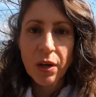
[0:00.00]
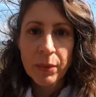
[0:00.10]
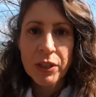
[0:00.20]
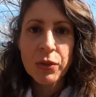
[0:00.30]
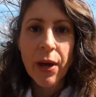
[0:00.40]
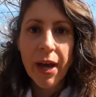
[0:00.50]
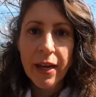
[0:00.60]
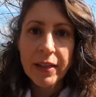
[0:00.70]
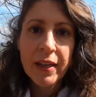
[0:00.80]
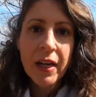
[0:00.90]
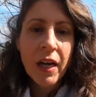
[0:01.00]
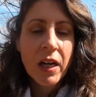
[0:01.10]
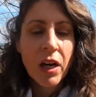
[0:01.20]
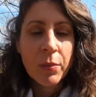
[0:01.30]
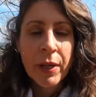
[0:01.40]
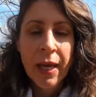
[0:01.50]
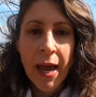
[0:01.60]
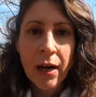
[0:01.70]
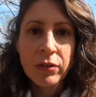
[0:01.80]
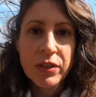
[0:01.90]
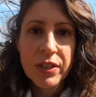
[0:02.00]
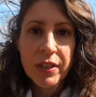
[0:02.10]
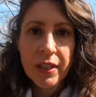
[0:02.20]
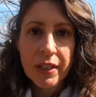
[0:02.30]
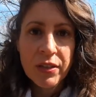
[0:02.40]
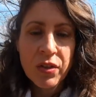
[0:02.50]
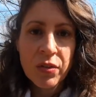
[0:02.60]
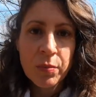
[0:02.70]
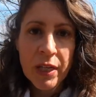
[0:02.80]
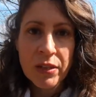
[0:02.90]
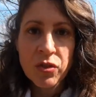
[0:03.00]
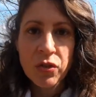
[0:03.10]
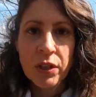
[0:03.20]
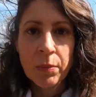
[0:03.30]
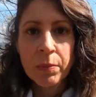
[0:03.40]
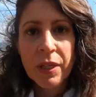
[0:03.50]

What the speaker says: coming to a head, coming out into the mainstream,